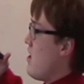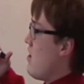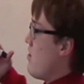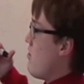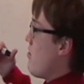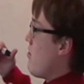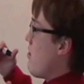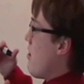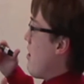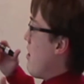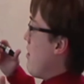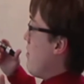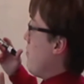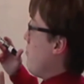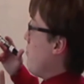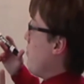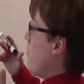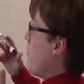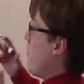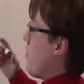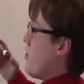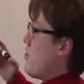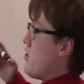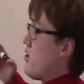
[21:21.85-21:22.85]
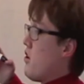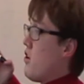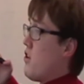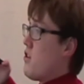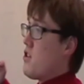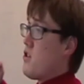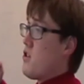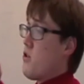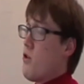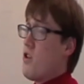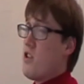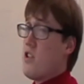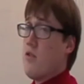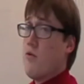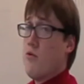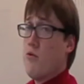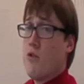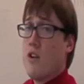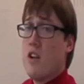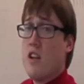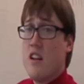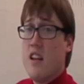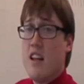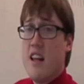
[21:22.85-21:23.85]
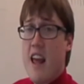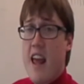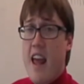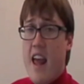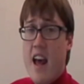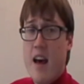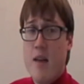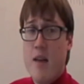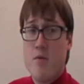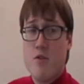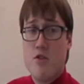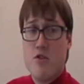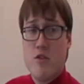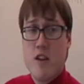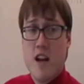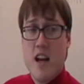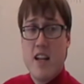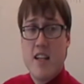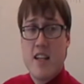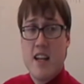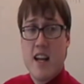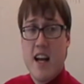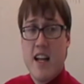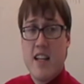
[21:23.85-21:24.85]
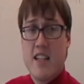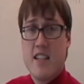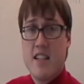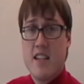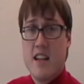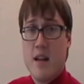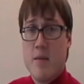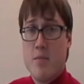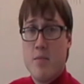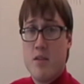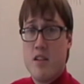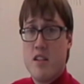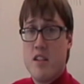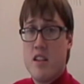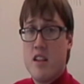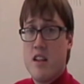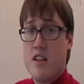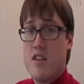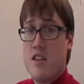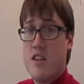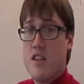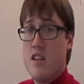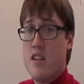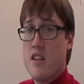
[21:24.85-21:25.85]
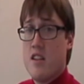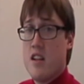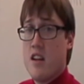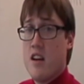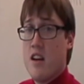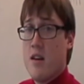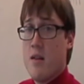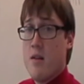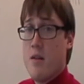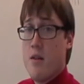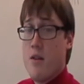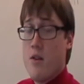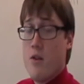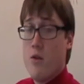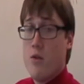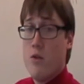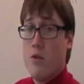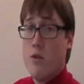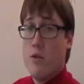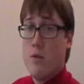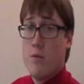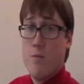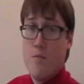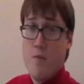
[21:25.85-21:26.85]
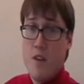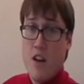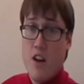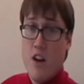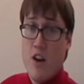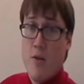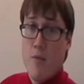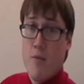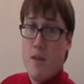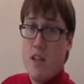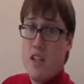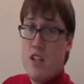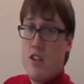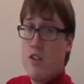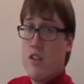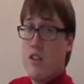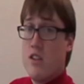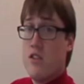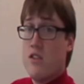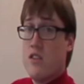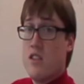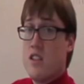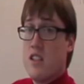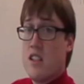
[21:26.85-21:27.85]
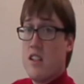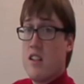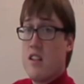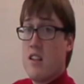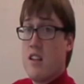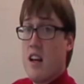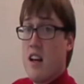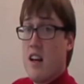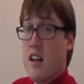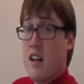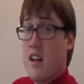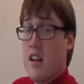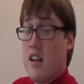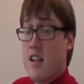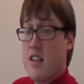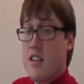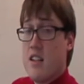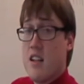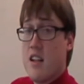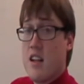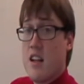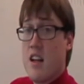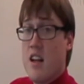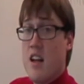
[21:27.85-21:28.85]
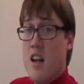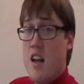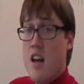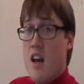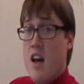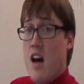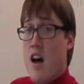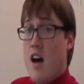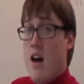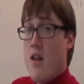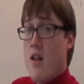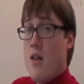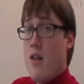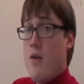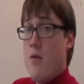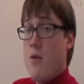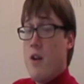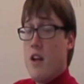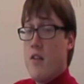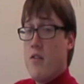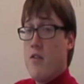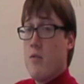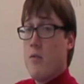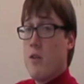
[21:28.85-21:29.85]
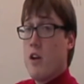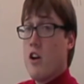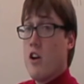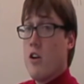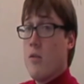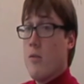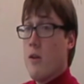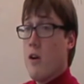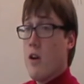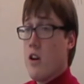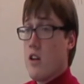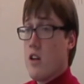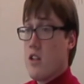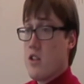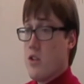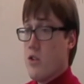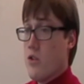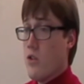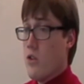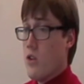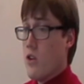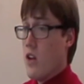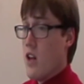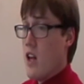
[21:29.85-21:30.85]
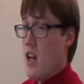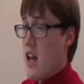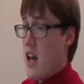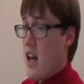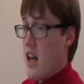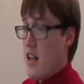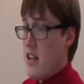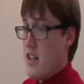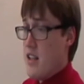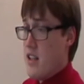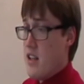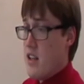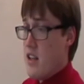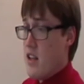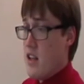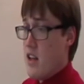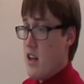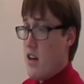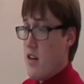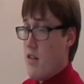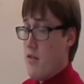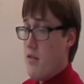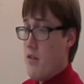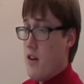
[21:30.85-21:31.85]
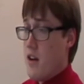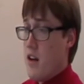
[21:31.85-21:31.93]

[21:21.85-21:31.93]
referred to all sorts of really abstract concepts, such as the whole, materialistic dialectic that we get from Karl Marx, the whole idea of